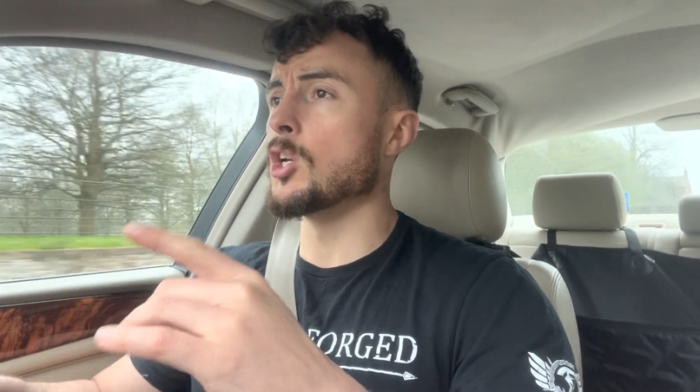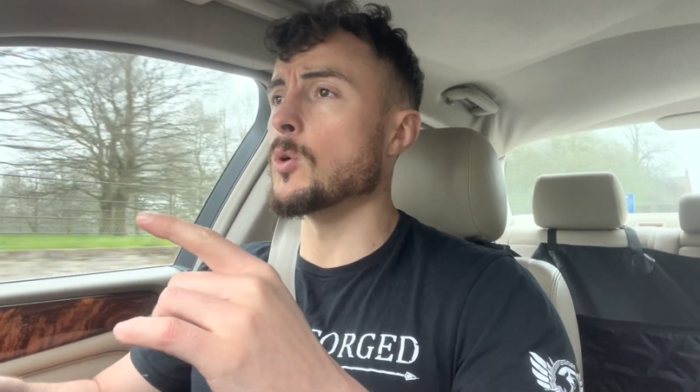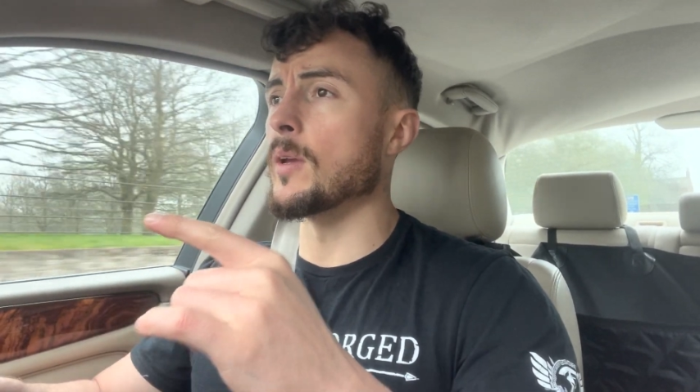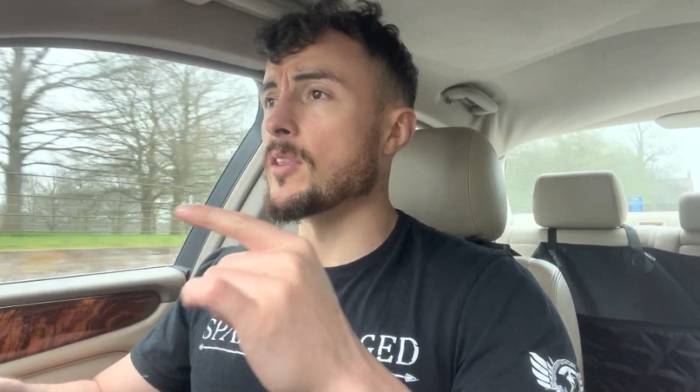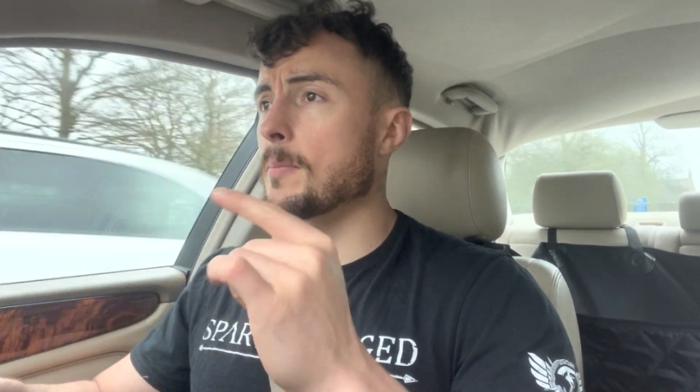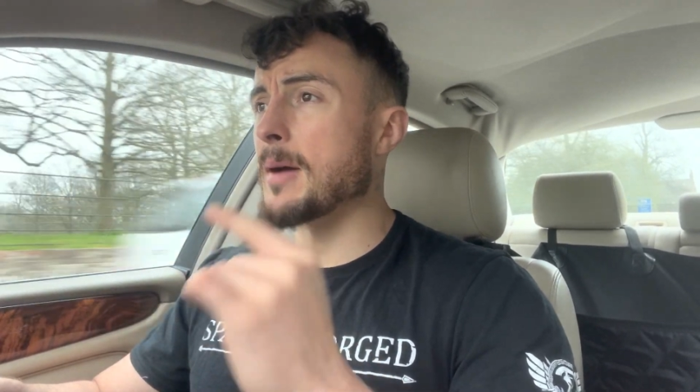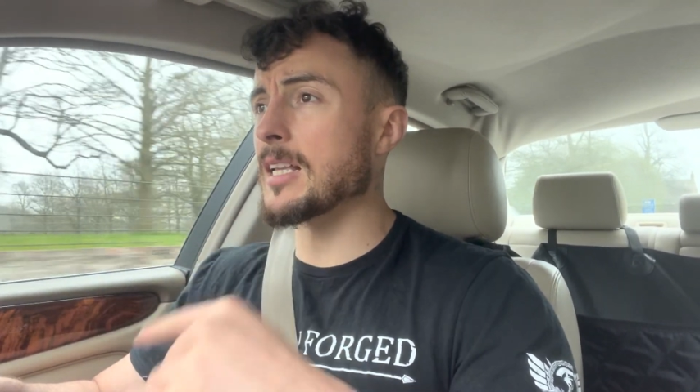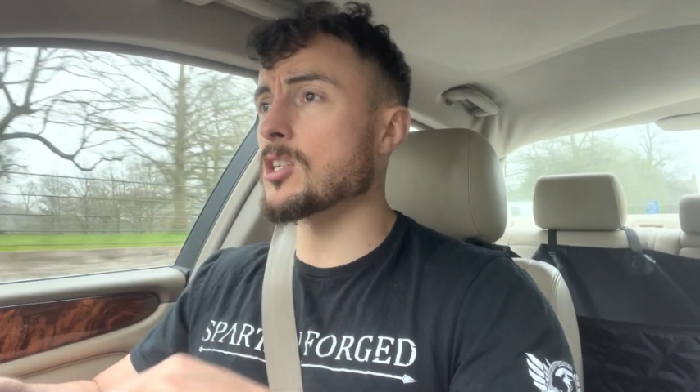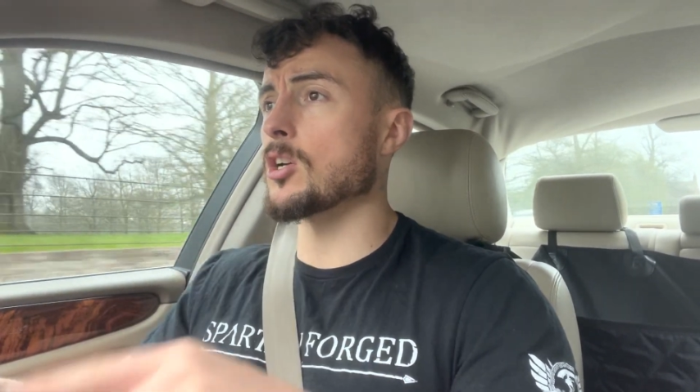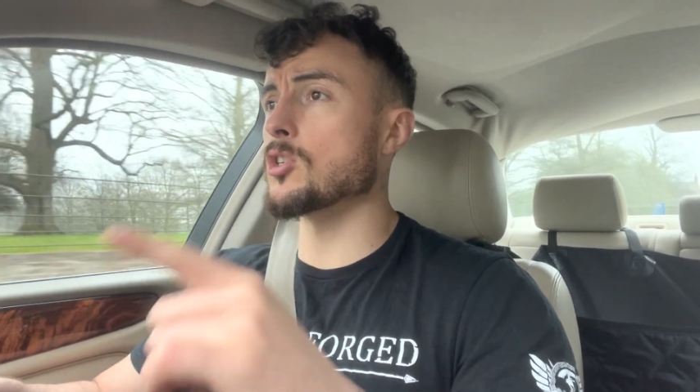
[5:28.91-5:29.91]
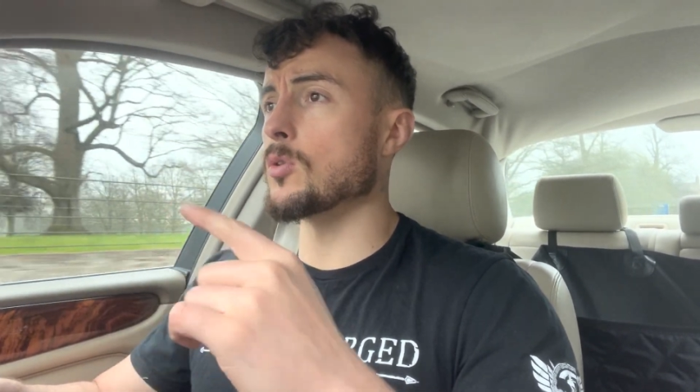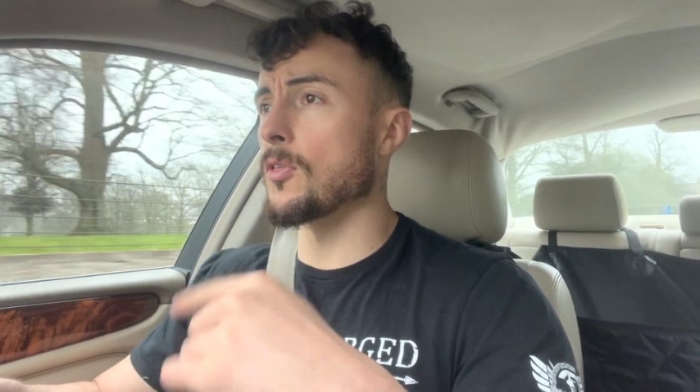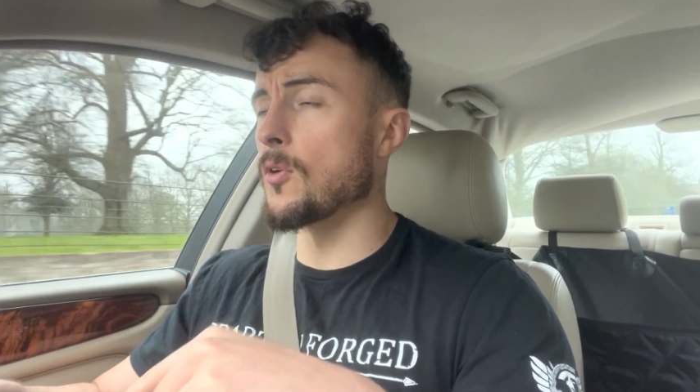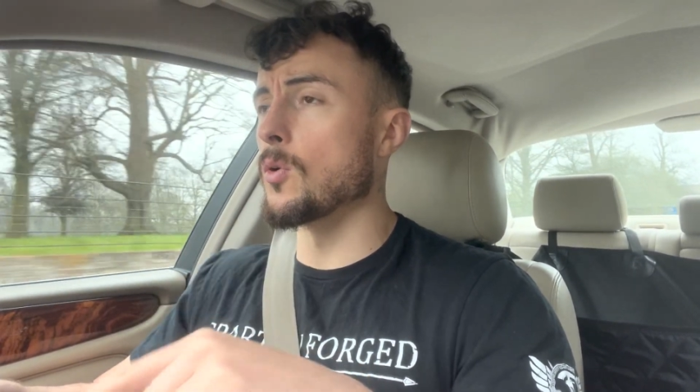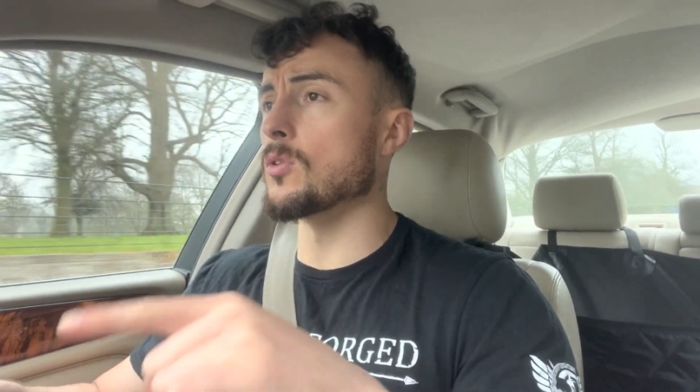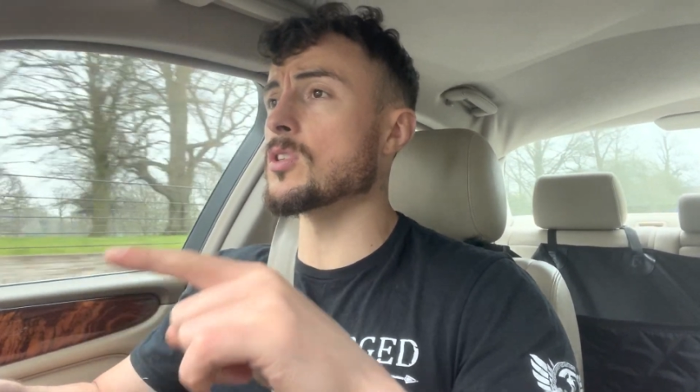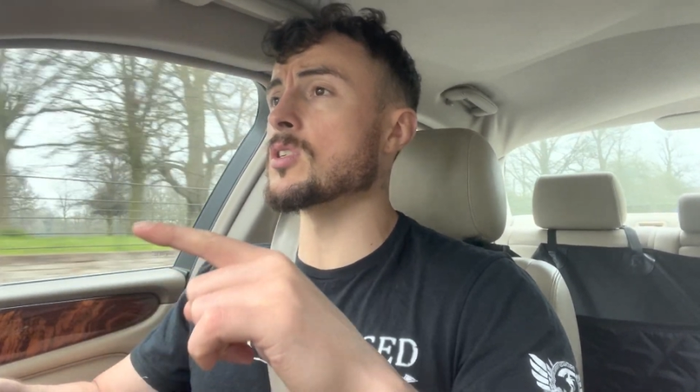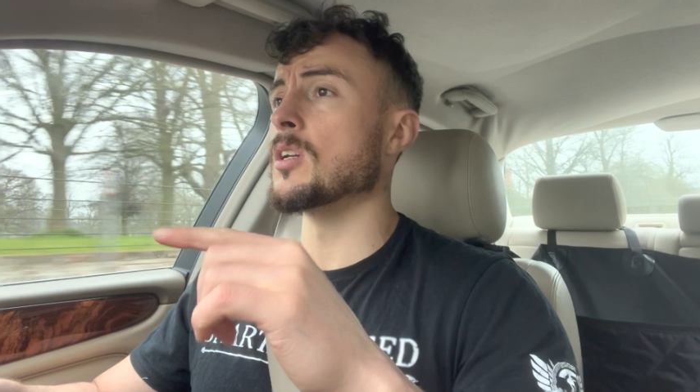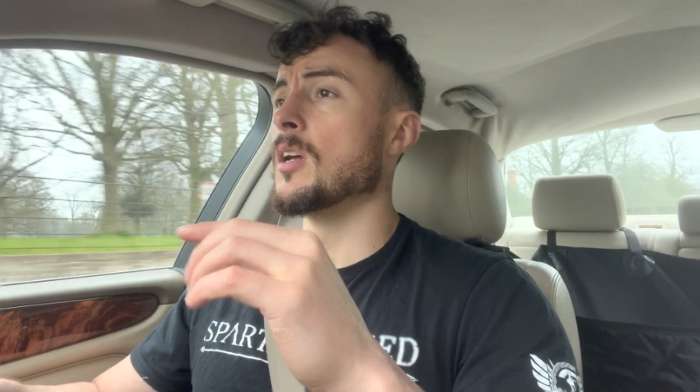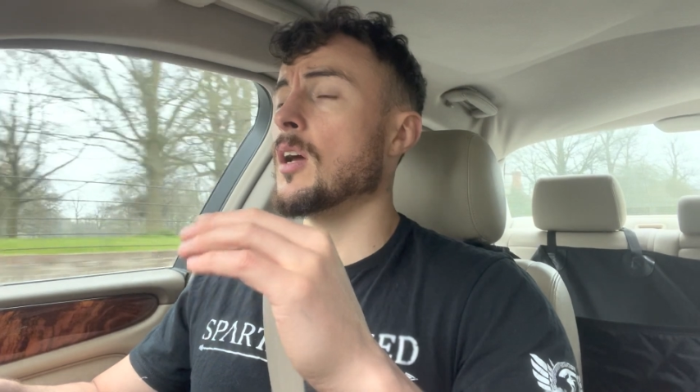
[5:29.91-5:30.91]
you either massage your
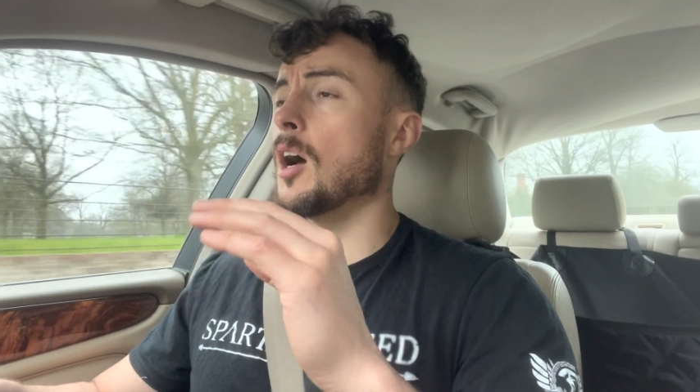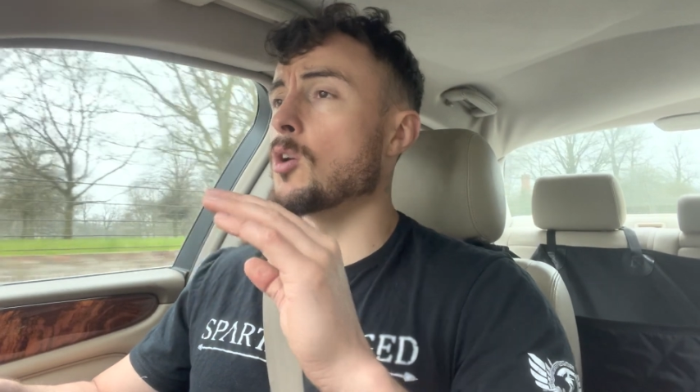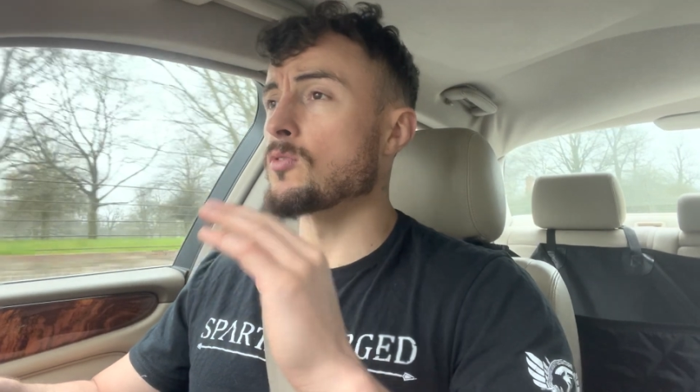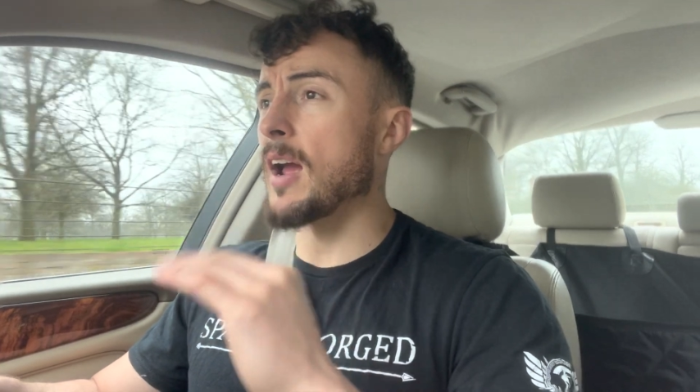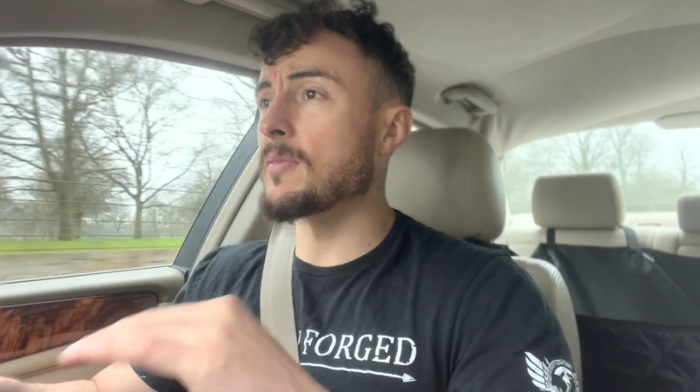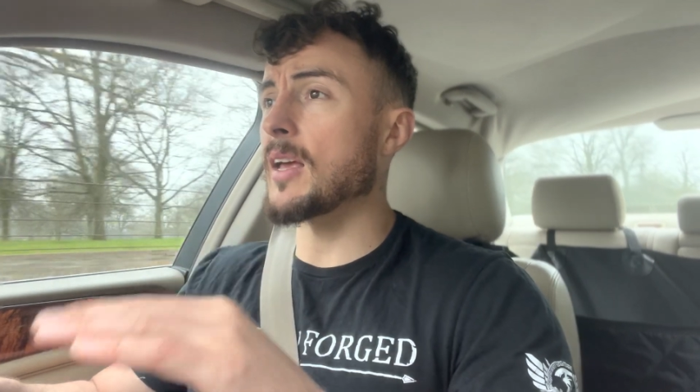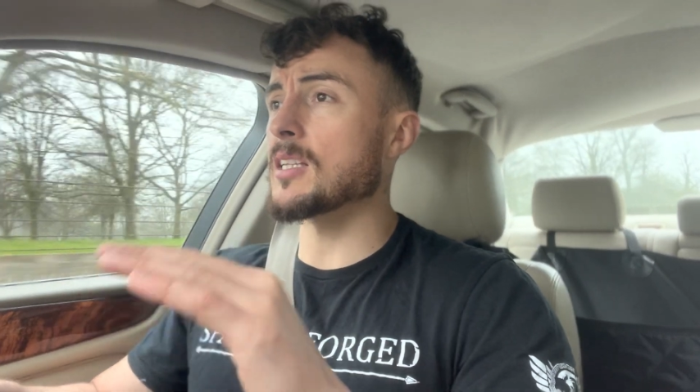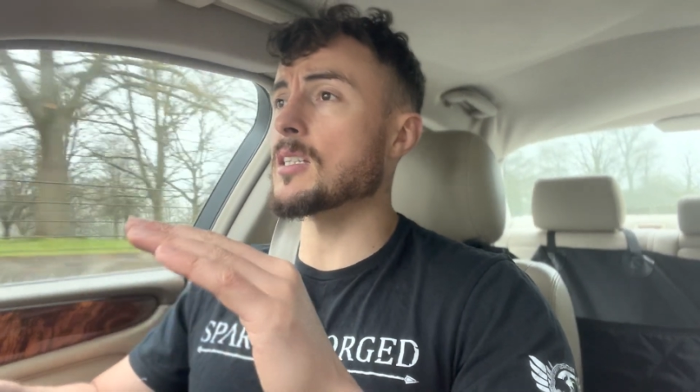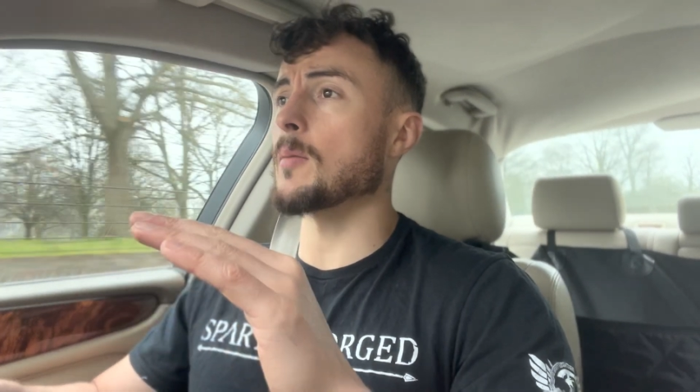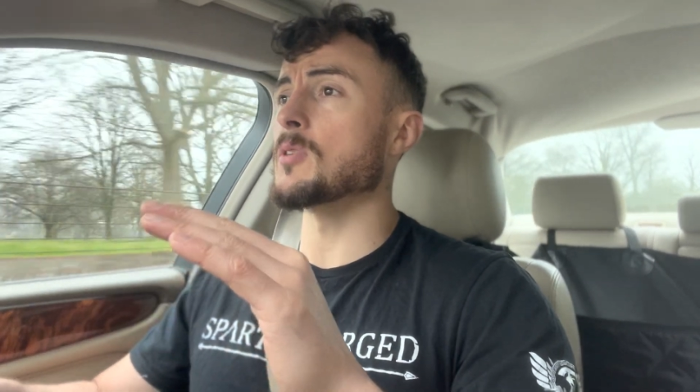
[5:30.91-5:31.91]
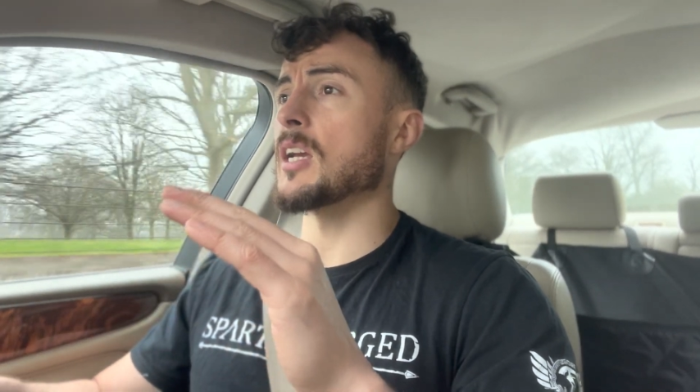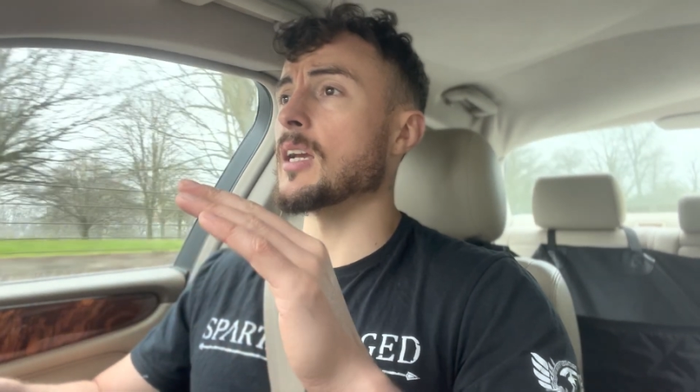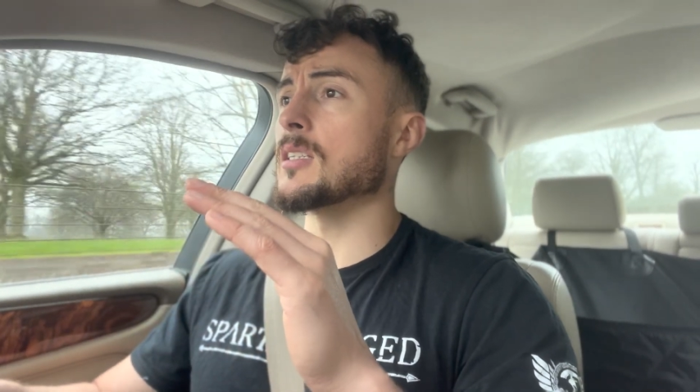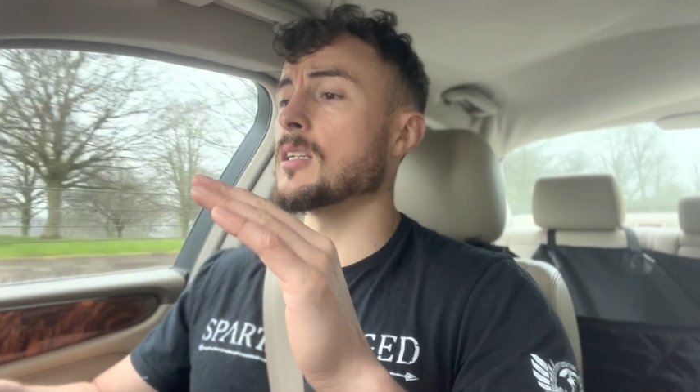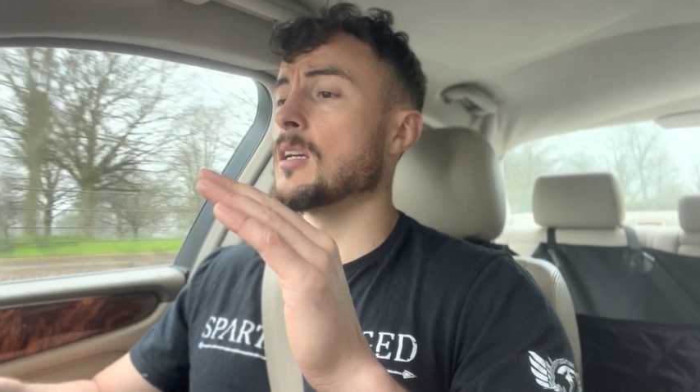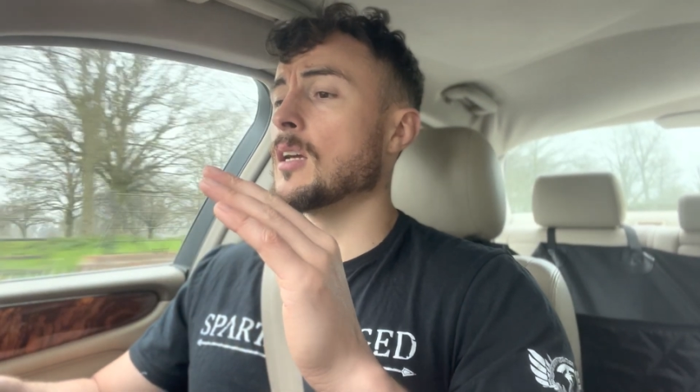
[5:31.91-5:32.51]
thoughts around that subject